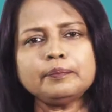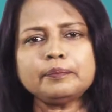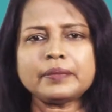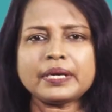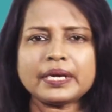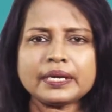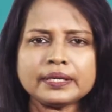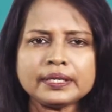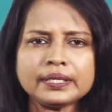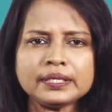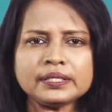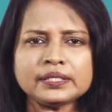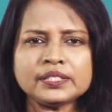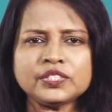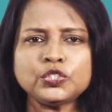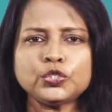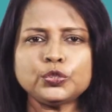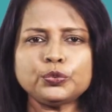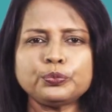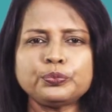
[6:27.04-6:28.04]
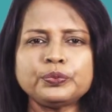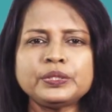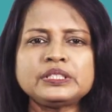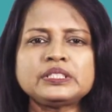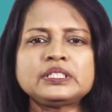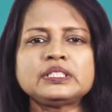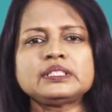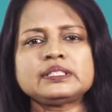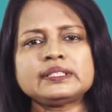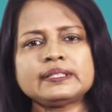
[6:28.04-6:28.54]
manage,
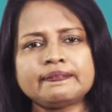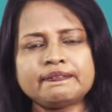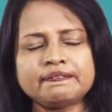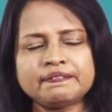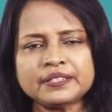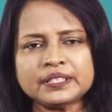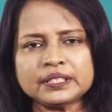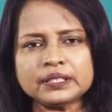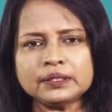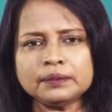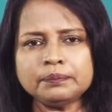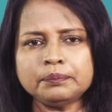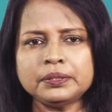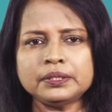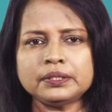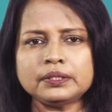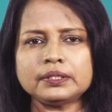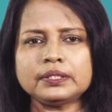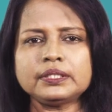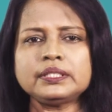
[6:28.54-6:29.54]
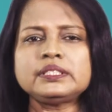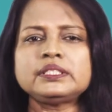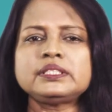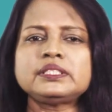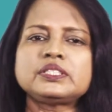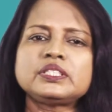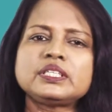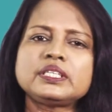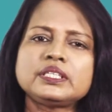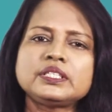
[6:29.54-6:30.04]
which is a verb, is
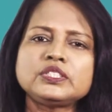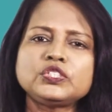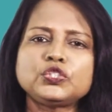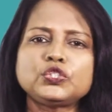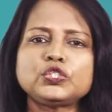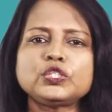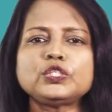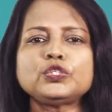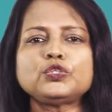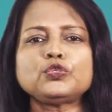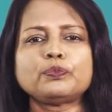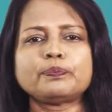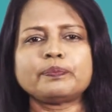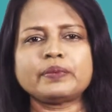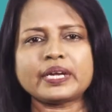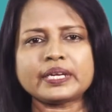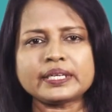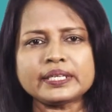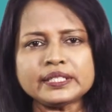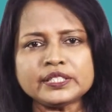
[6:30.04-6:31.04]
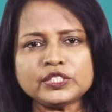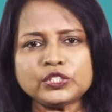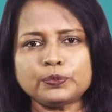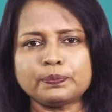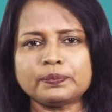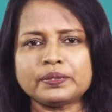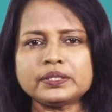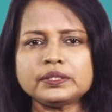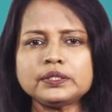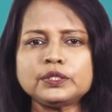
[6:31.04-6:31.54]
changed into
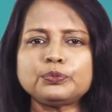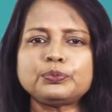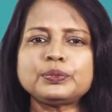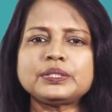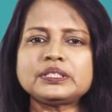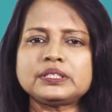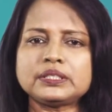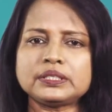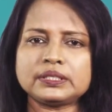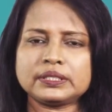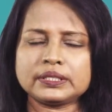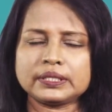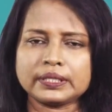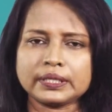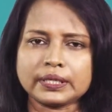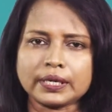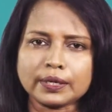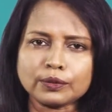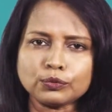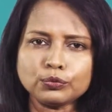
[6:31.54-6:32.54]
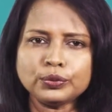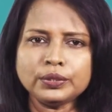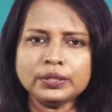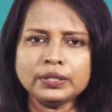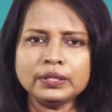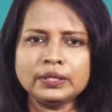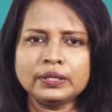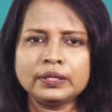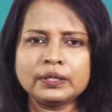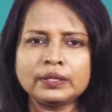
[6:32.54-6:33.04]
management, which is a noun,
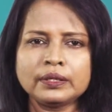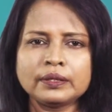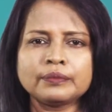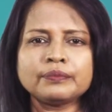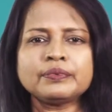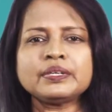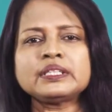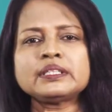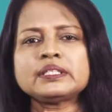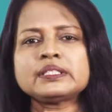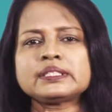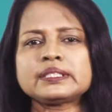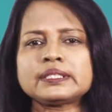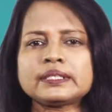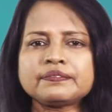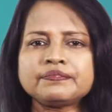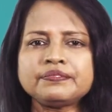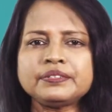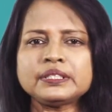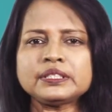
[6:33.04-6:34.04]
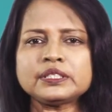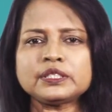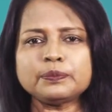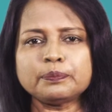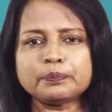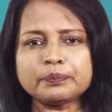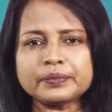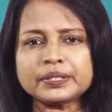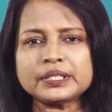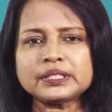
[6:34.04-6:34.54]
when the suffix
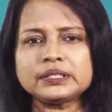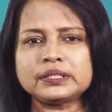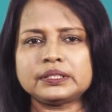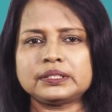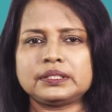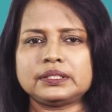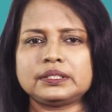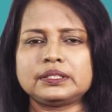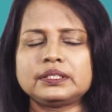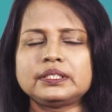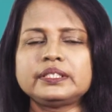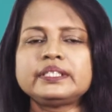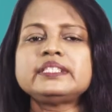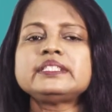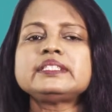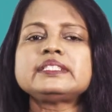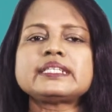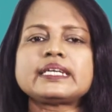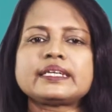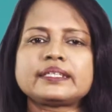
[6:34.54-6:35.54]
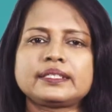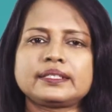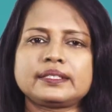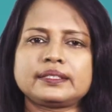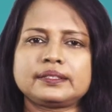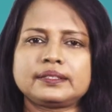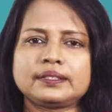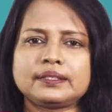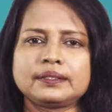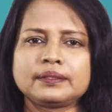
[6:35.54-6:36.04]
ment is
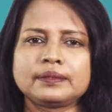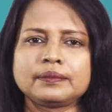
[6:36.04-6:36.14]
added.